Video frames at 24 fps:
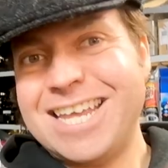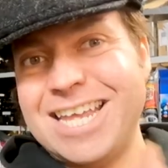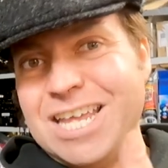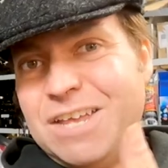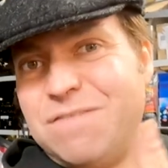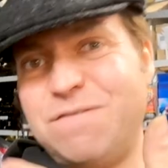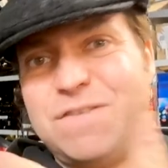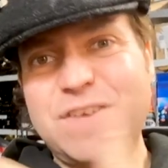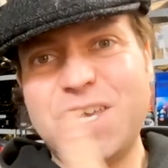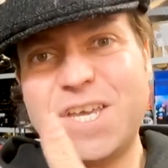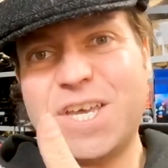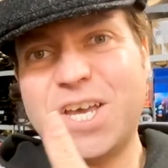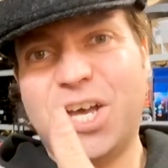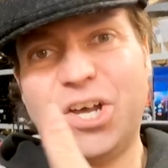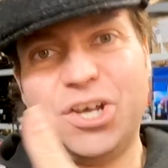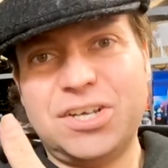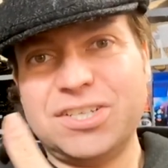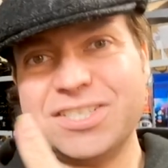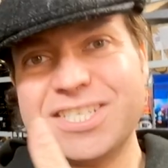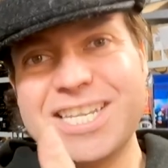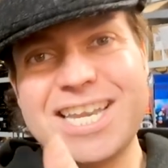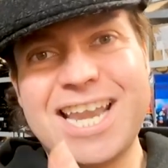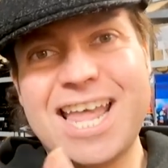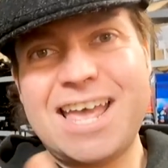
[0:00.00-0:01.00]
If your
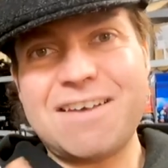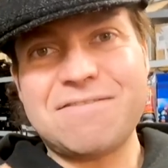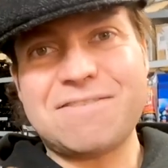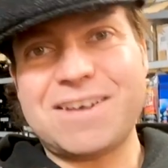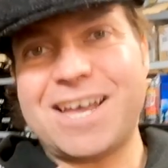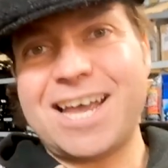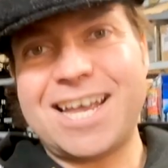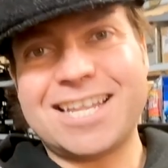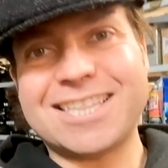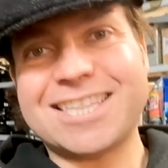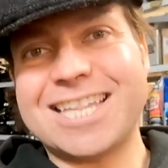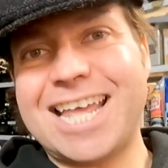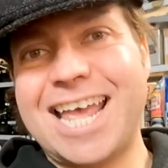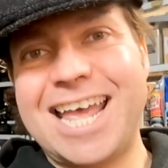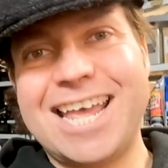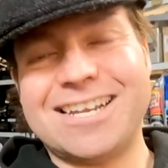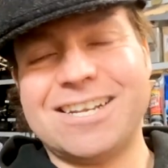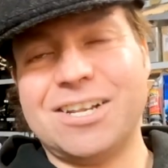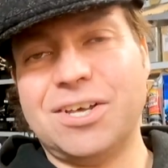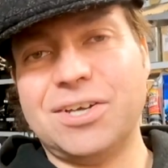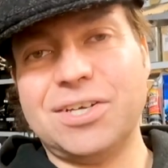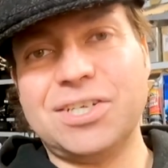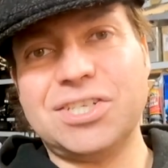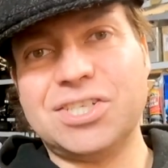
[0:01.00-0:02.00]
car's never had the
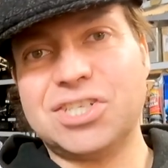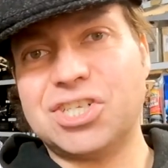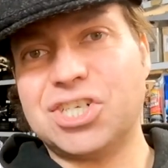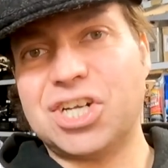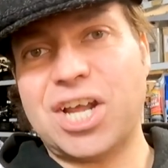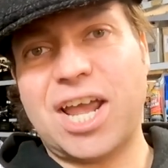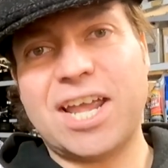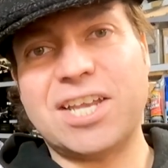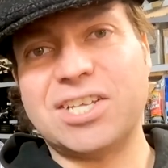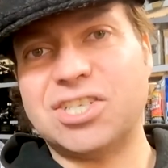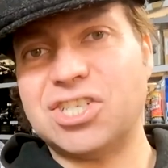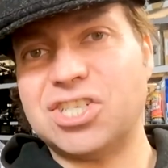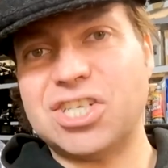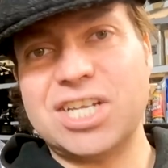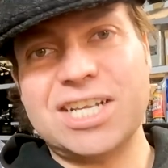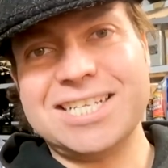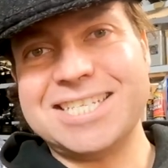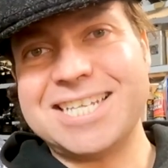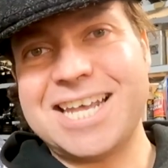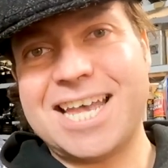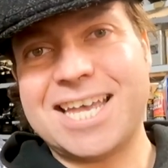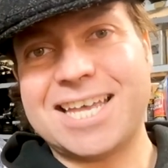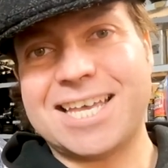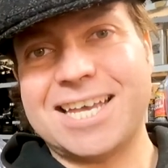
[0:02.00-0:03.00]
headlights changed in
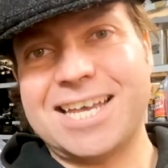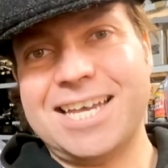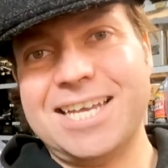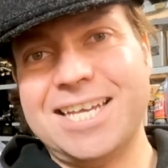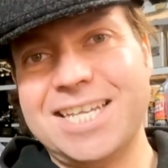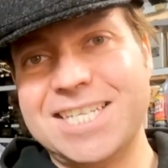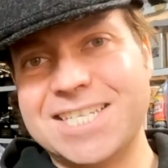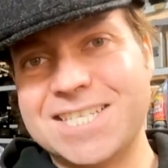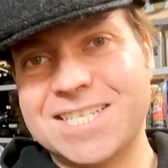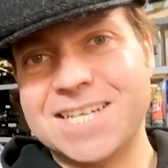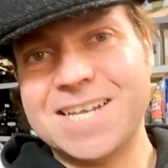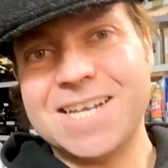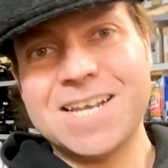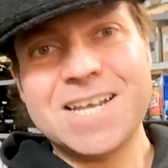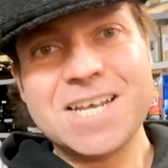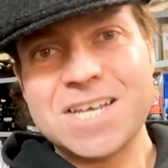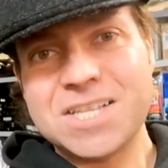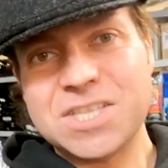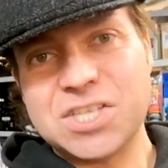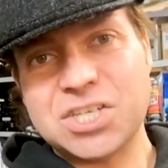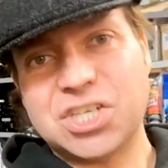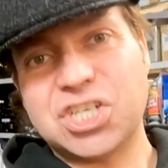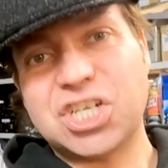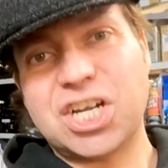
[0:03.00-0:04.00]
decades,
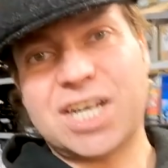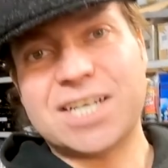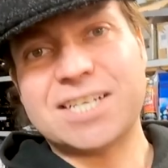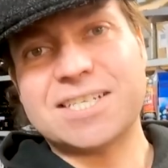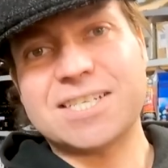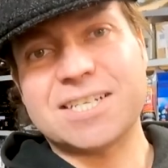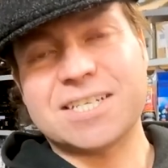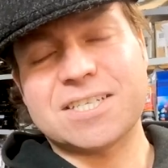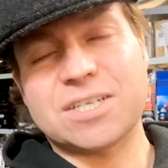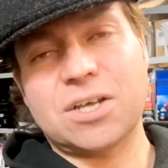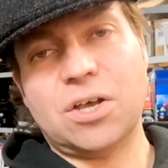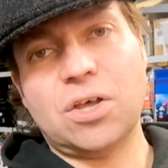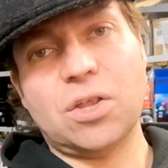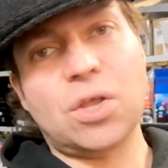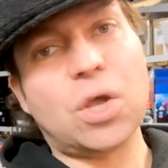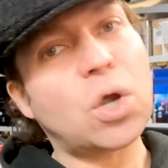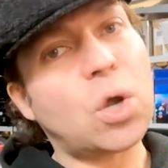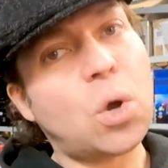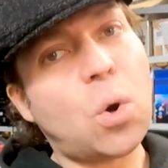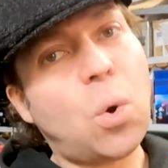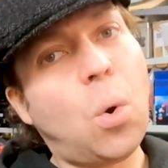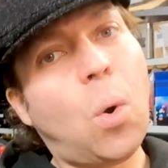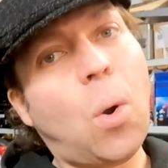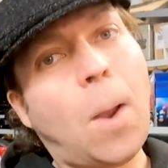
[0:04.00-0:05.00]
the chances are that
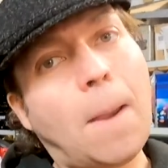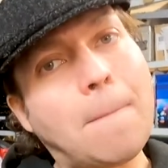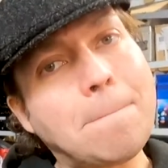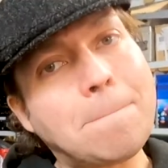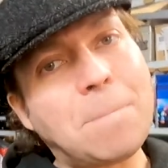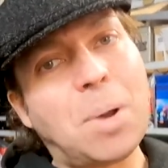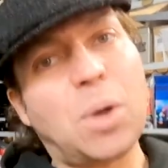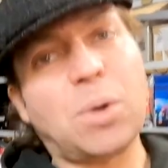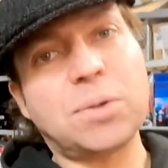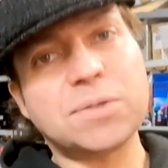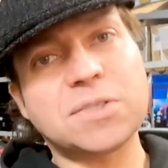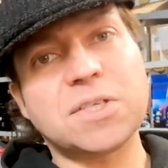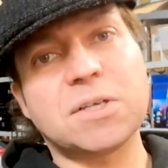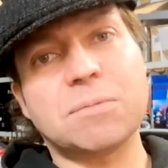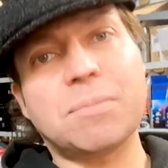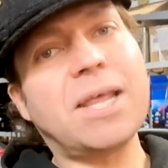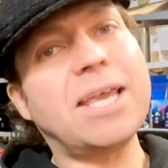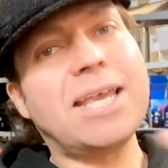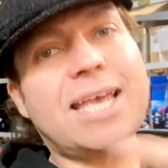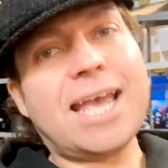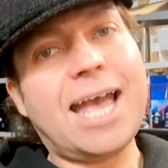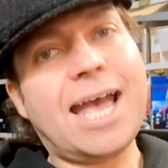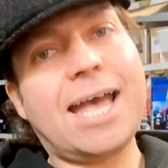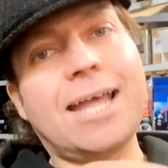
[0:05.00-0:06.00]
quite possibly
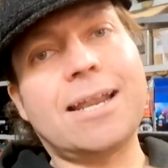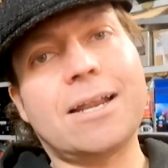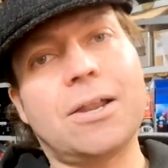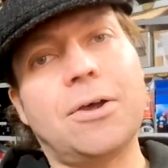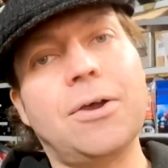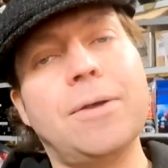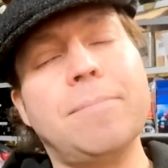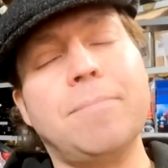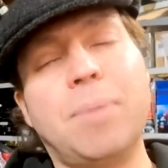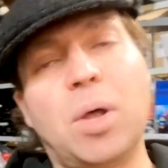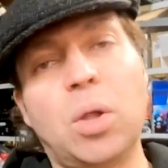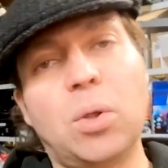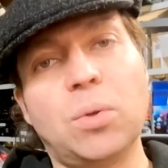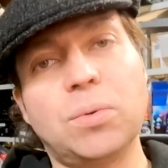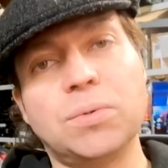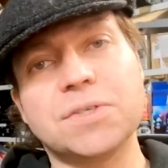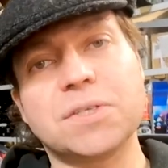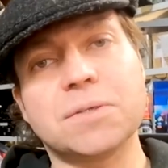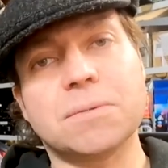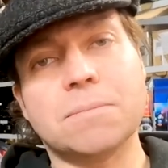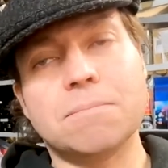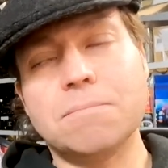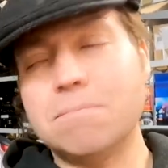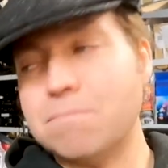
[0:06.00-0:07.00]
your headlight
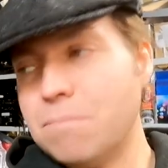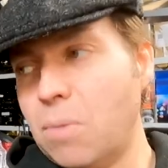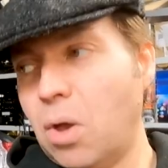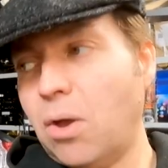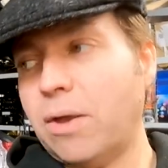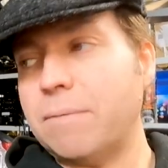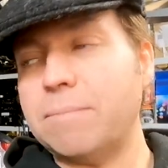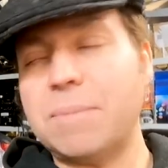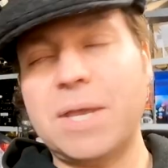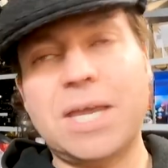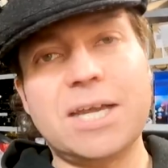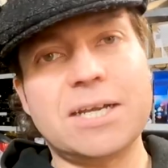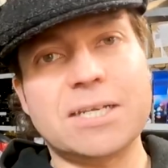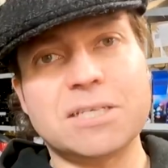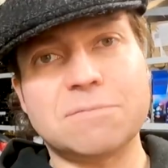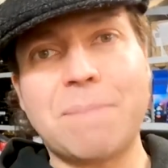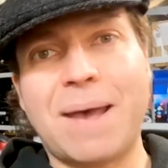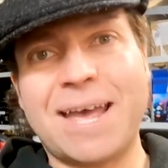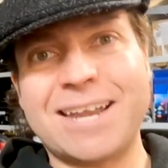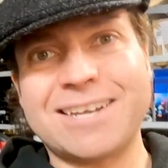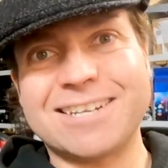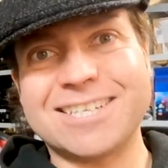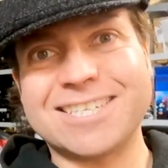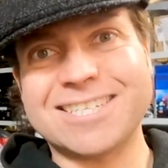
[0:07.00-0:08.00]
bowls might be in as
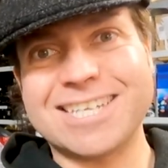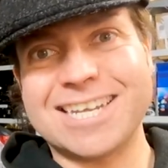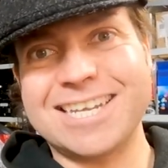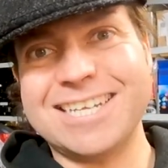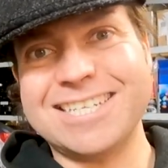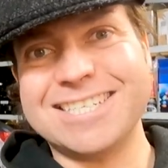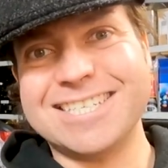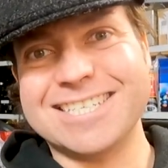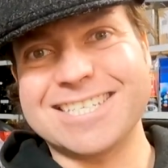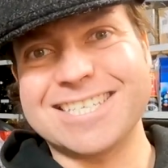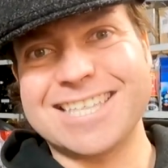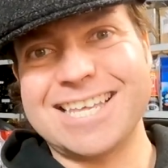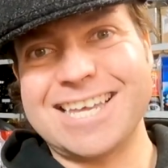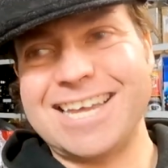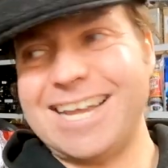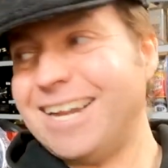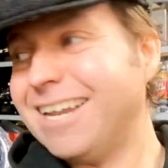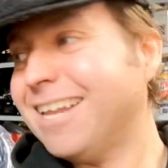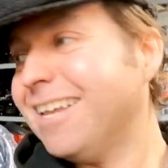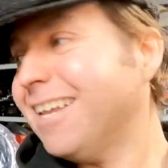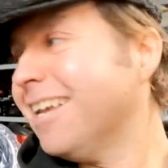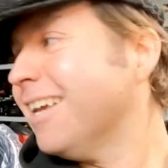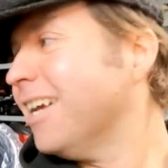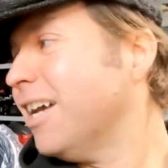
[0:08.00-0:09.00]
bad a state as that.
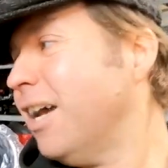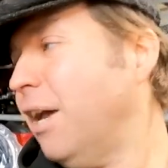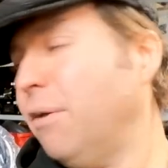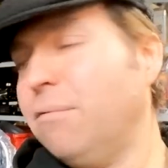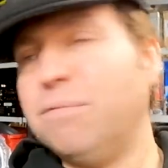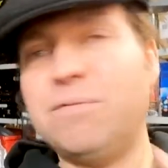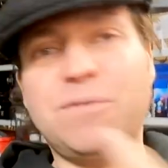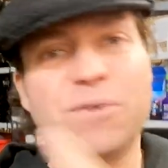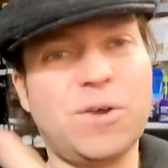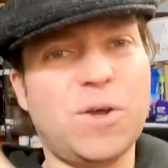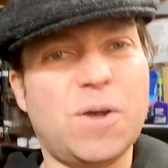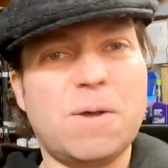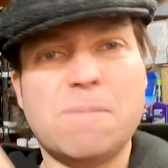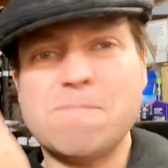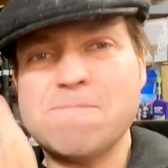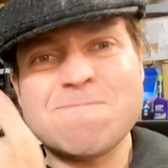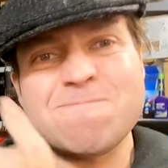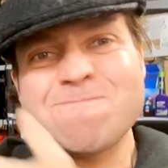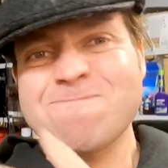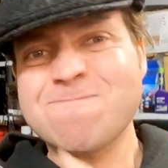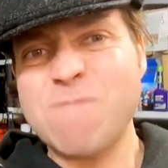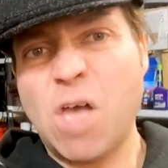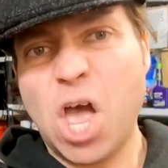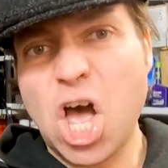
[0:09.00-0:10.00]
And for
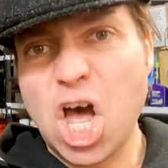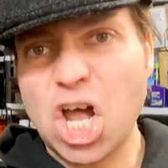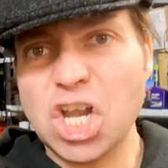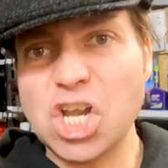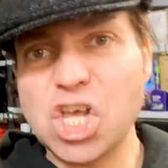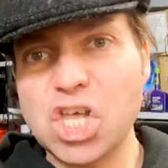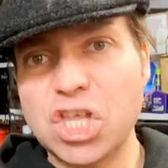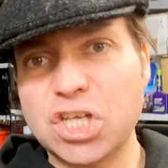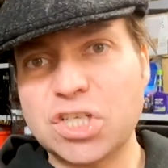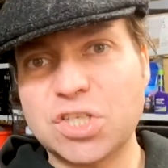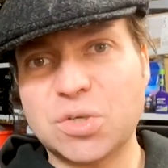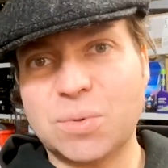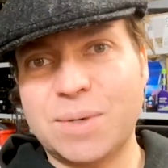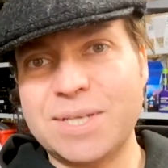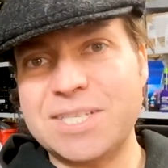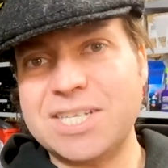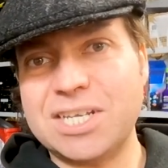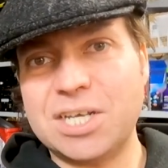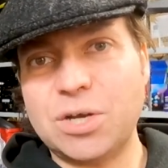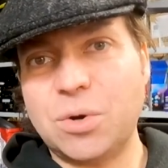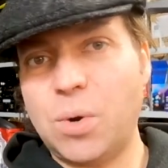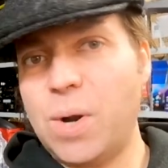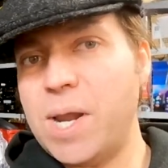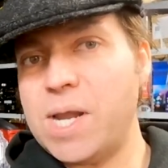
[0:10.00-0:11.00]
another
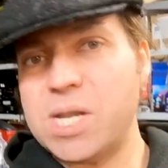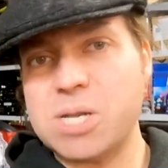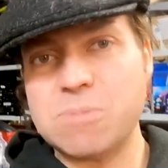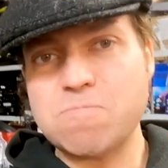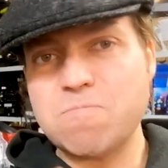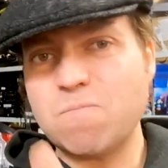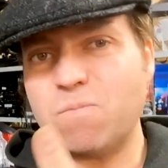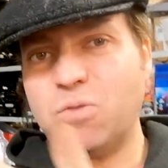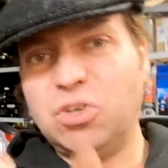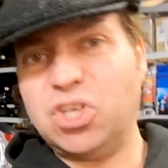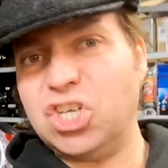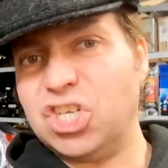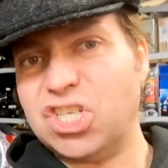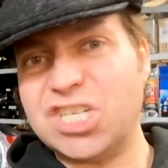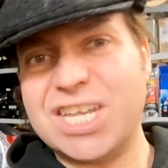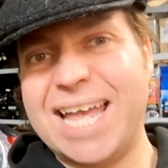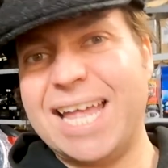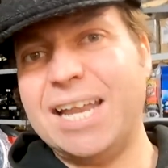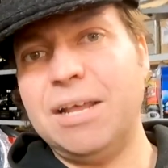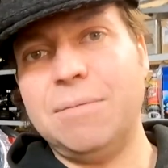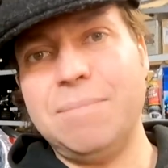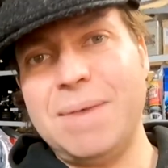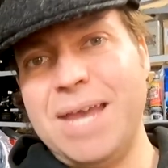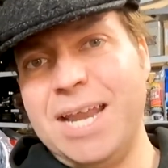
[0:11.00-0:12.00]
20 quid, just
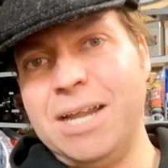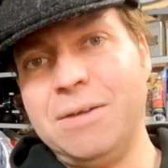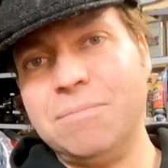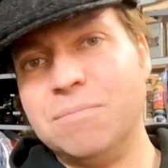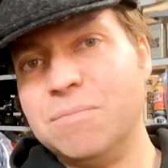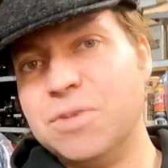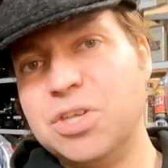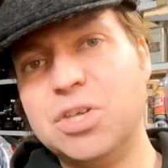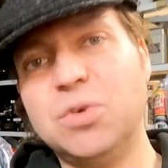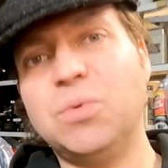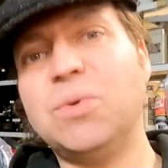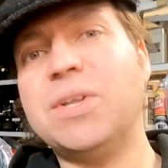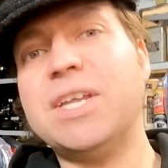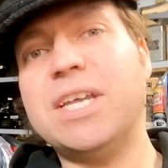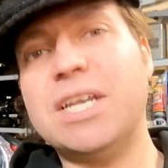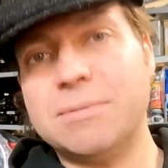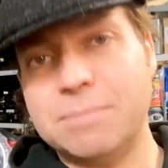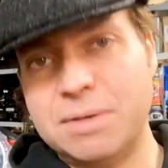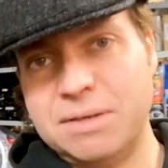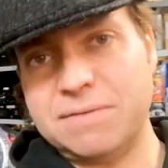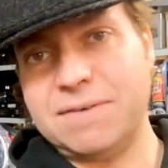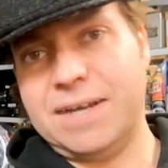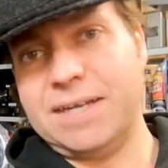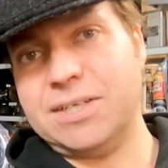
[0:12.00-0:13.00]
get them in. You'll need
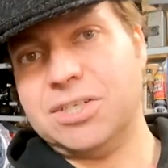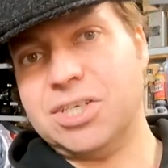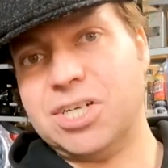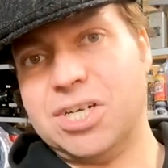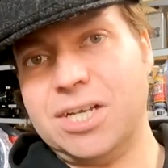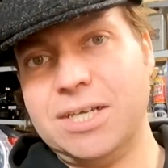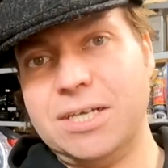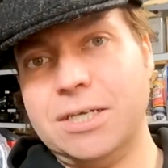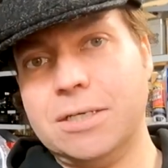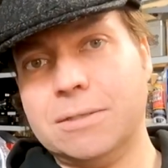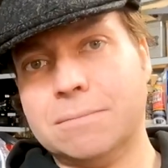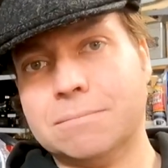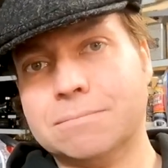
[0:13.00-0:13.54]
them eventually.